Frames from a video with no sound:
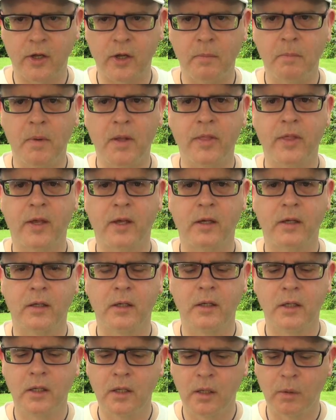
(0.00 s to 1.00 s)
her mother
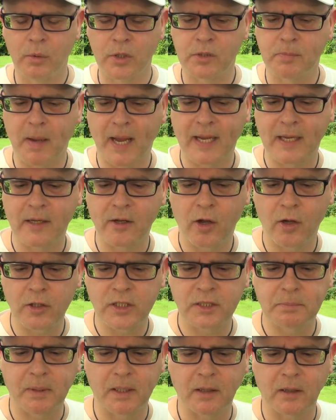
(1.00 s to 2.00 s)
was back in
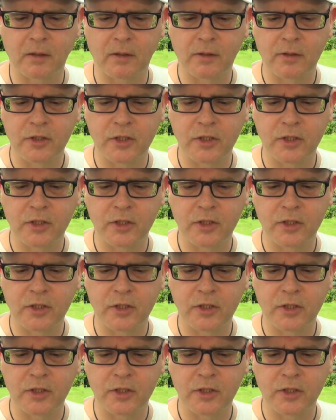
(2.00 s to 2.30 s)
hospital.